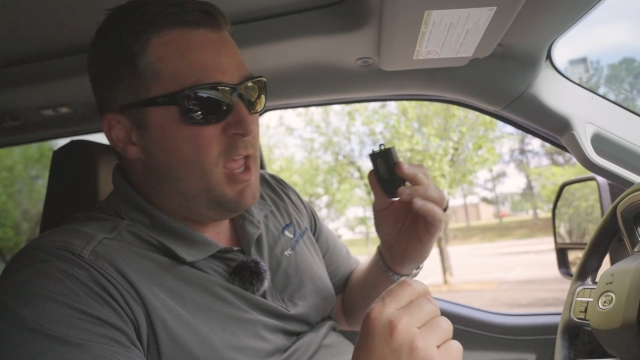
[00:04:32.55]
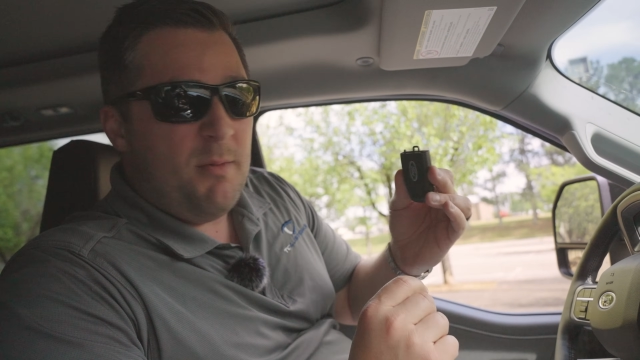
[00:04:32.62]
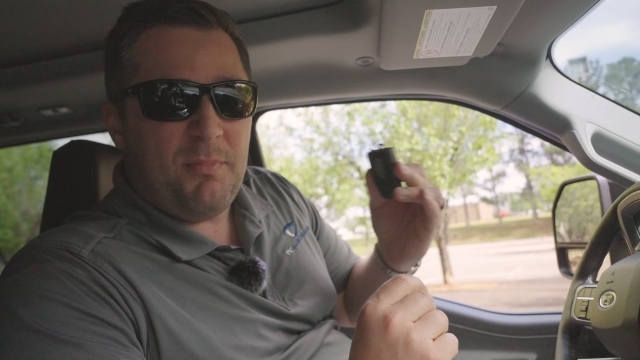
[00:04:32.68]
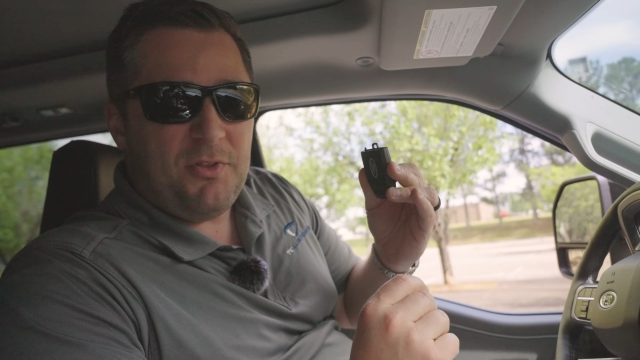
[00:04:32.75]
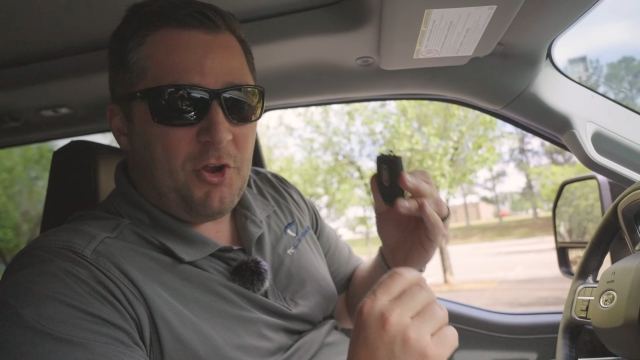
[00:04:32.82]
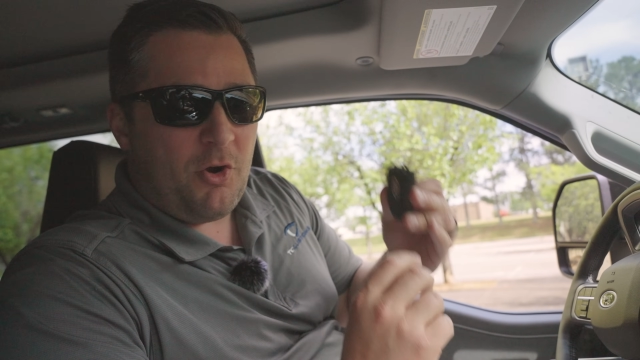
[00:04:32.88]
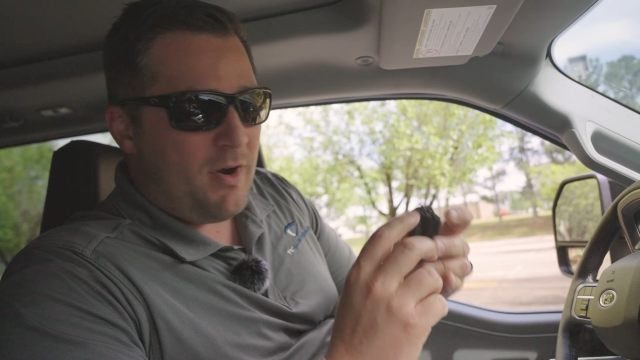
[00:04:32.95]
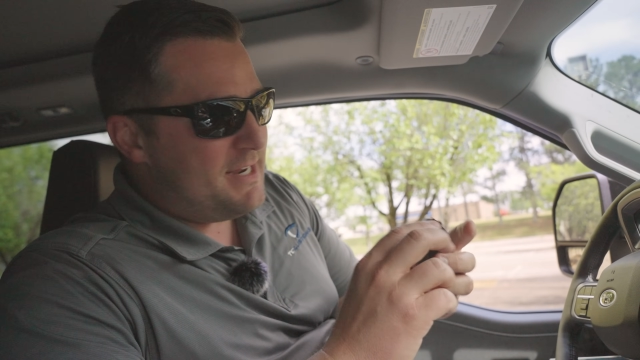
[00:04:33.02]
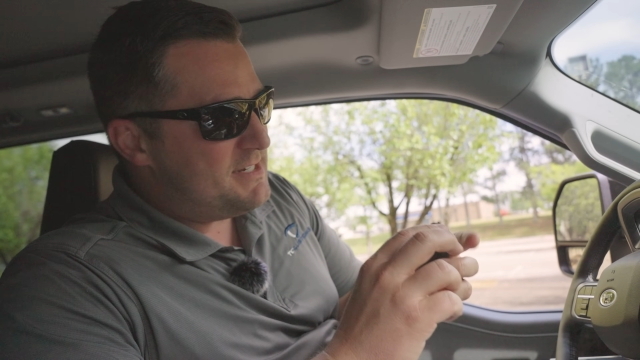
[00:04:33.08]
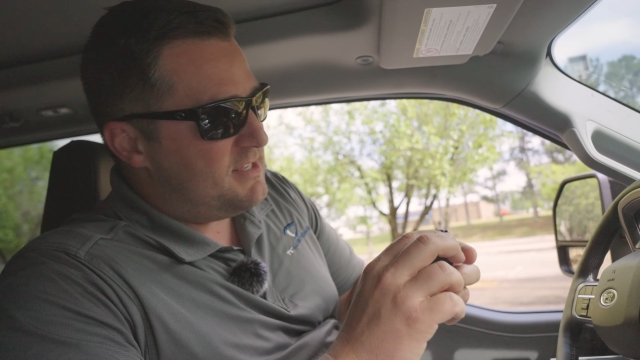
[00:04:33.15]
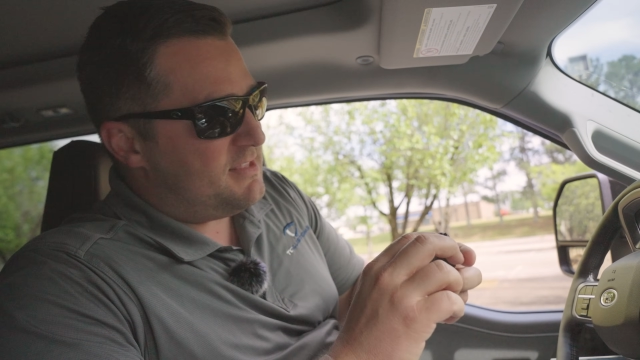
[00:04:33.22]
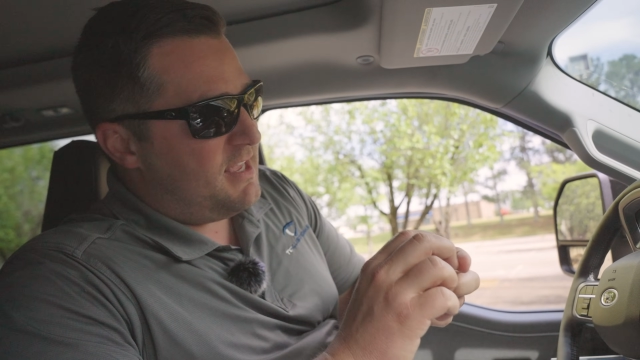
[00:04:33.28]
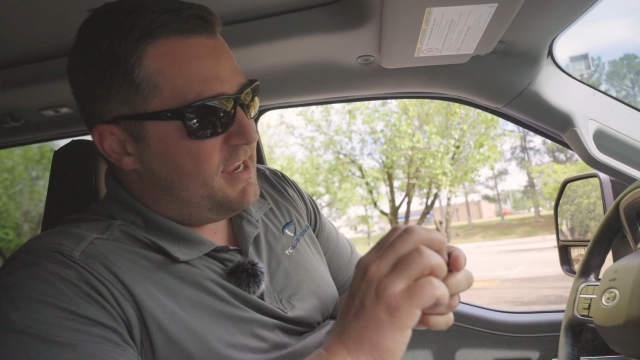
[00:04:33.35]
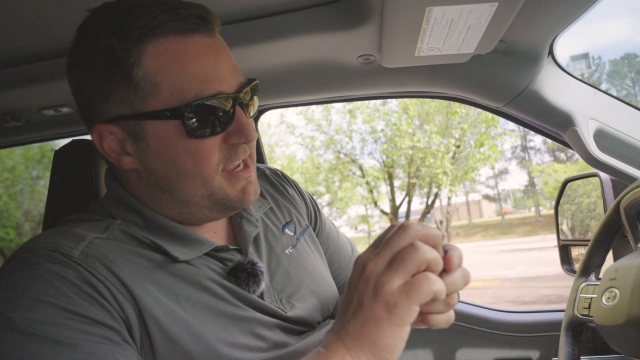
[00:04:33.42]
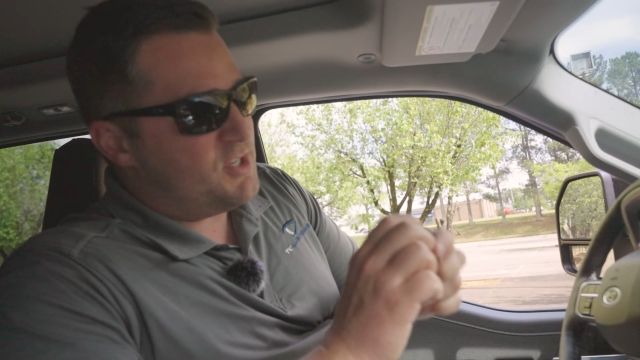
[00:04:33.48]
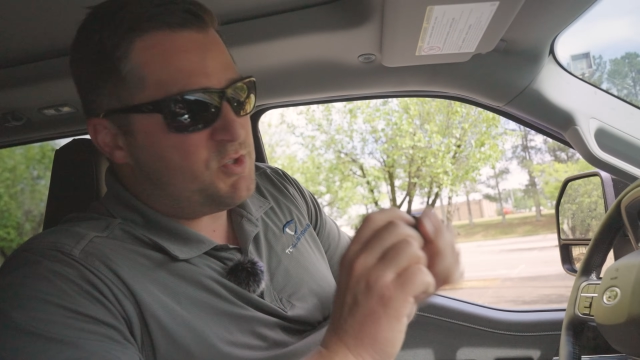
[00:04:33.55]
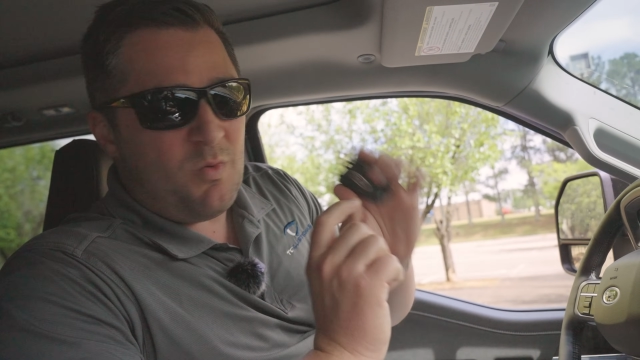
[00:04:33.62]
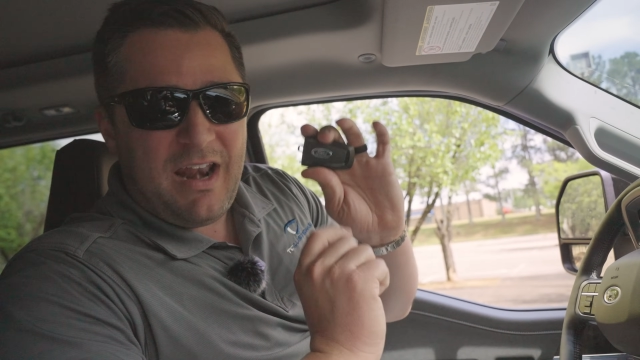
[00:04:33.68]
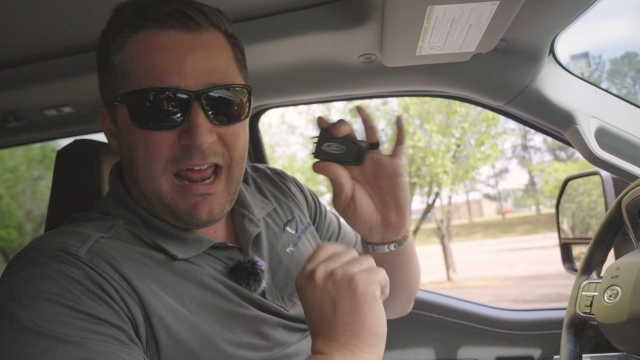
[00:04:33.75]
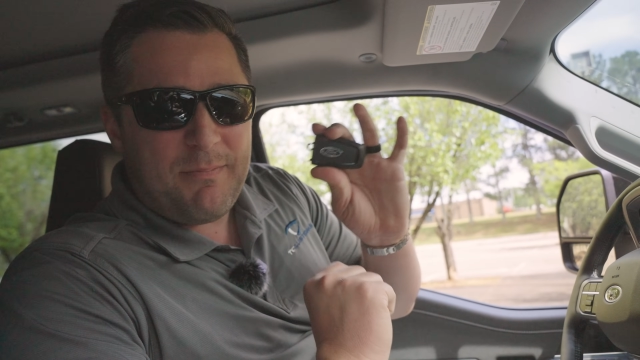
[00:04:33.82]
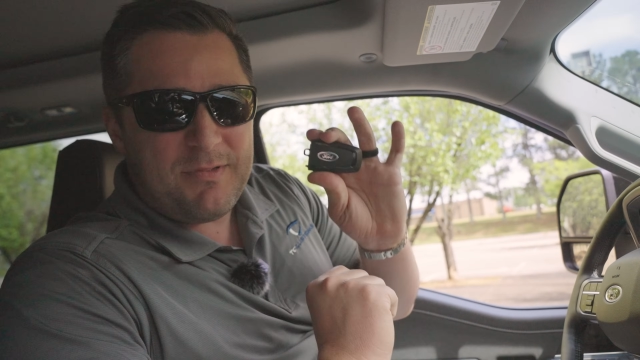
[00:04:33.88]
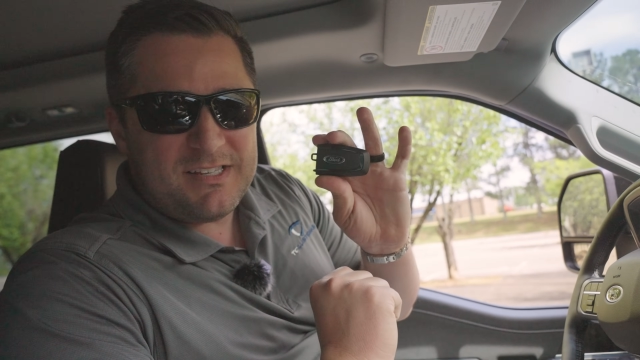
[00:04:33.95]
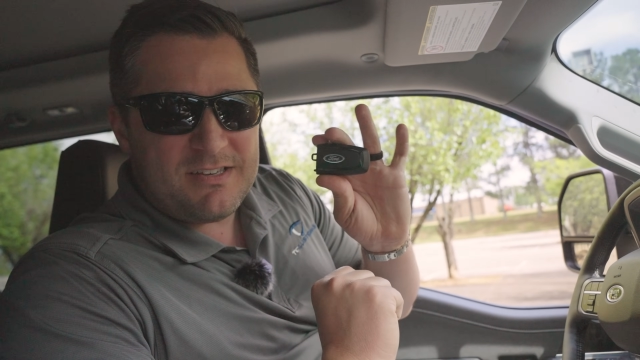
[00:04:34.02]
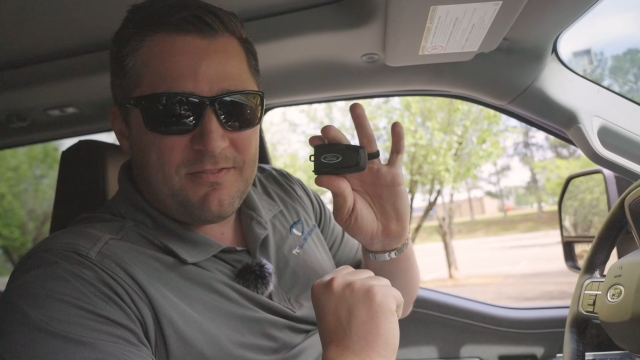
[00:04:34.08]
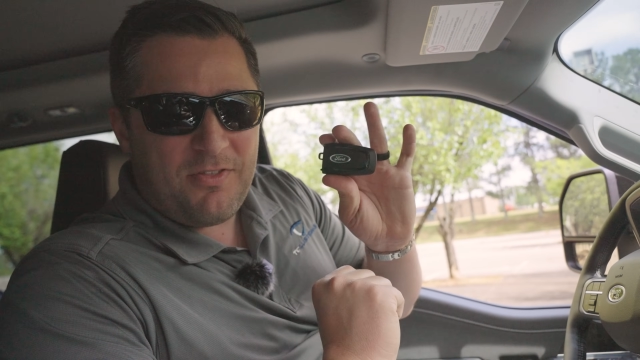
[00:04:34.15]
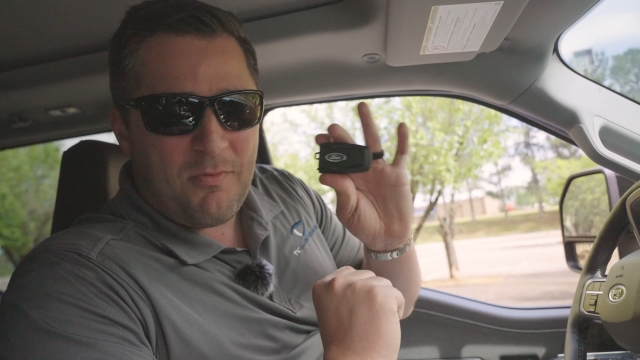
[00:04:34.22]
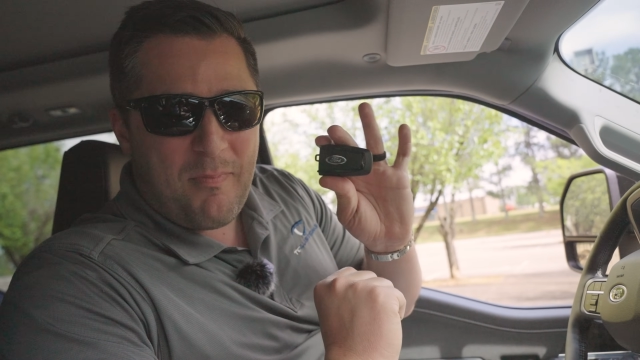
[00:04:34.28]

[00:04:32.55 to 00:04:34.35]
but the crazy thing is, what happens if the